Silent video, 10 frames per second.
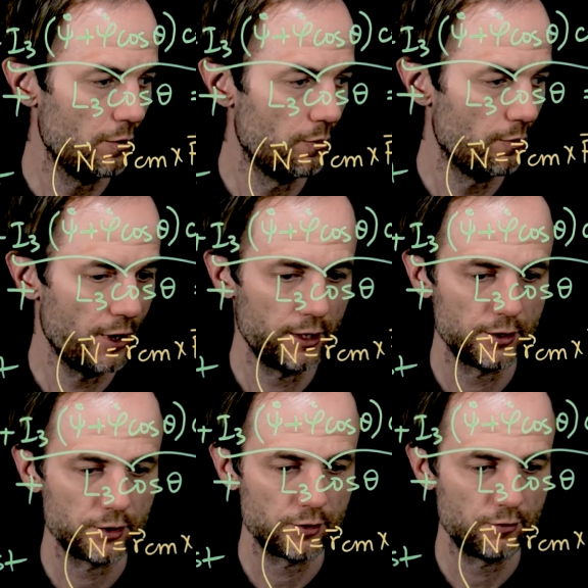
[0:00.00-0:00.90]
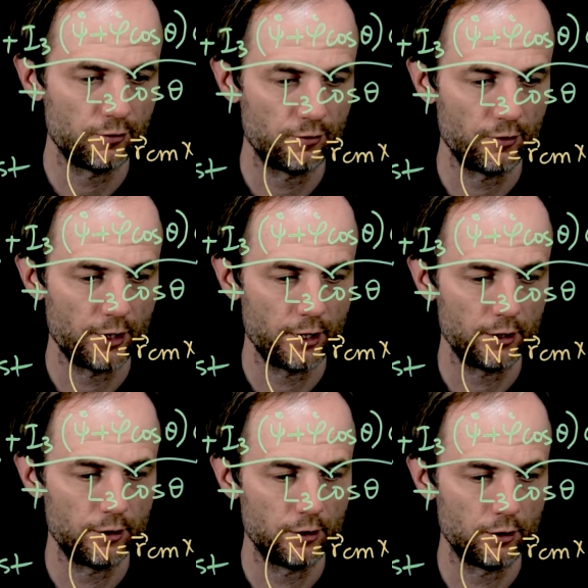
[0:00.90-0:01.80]
minus
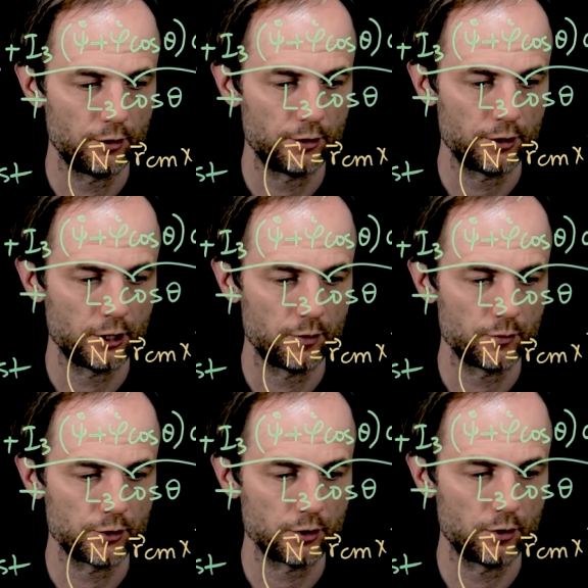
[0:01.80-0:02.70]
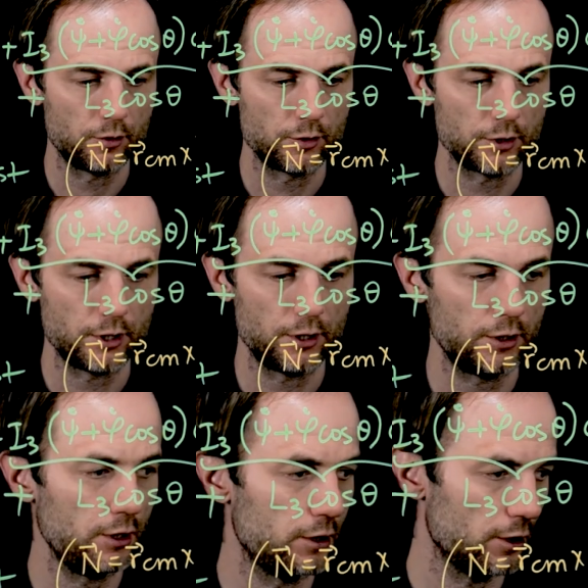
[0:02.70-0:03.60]
phi dot times
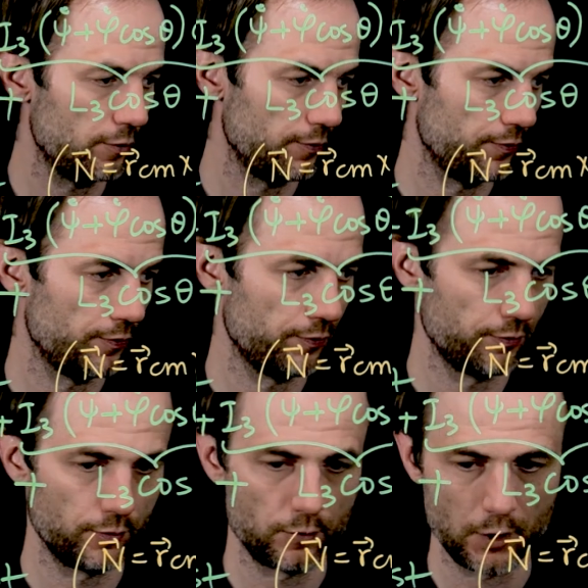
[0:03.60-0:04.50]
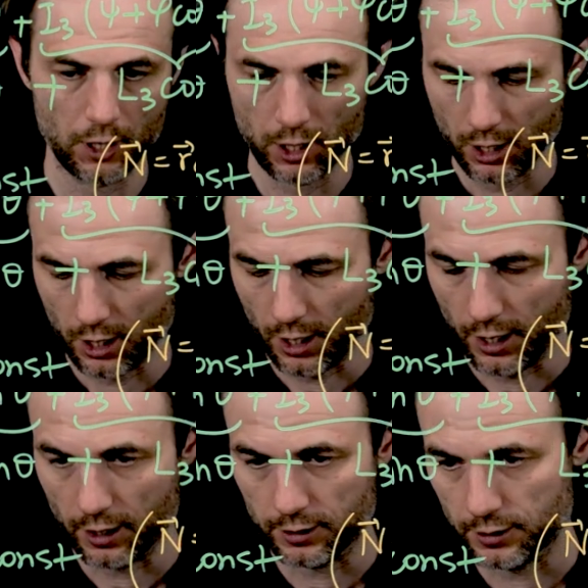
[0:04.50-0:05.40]
cosine theta.
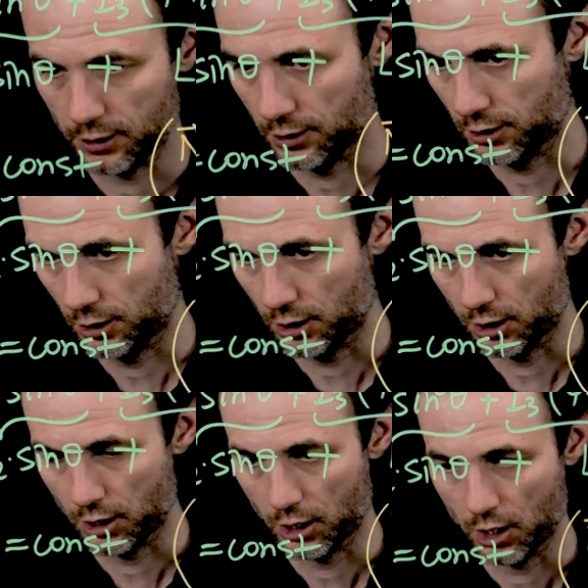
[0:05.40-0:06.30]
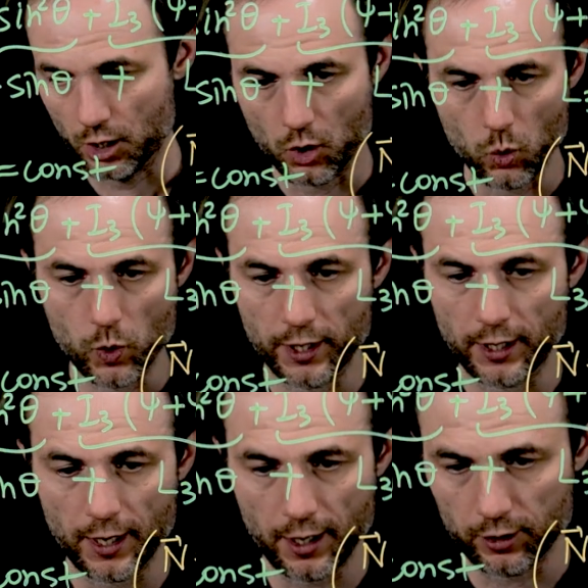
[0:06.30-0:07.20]
And we
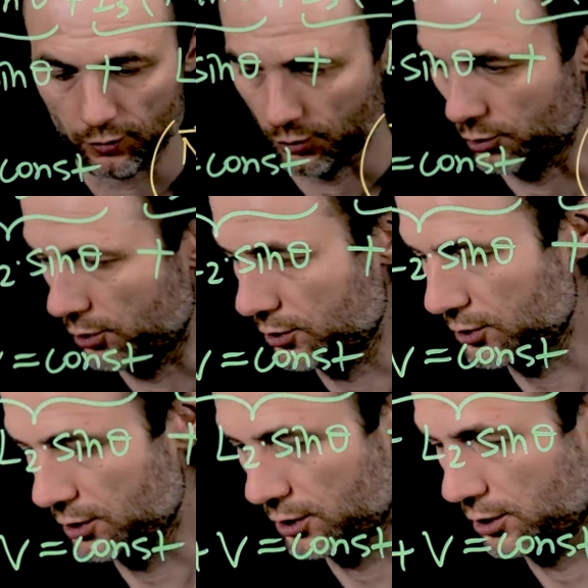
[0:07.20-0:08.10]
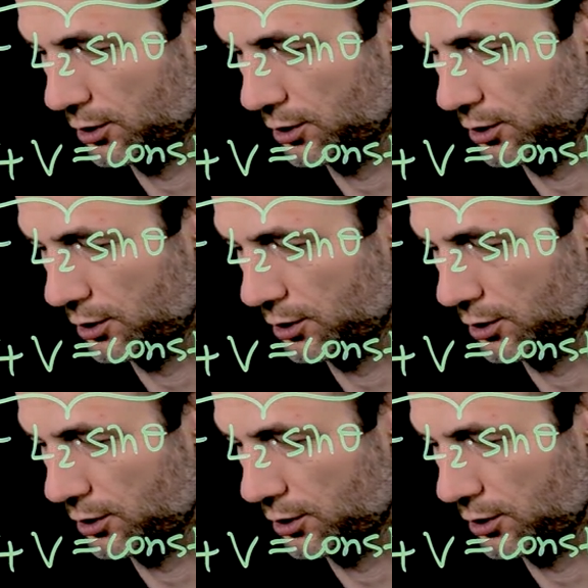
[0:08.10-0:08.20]
can, of course,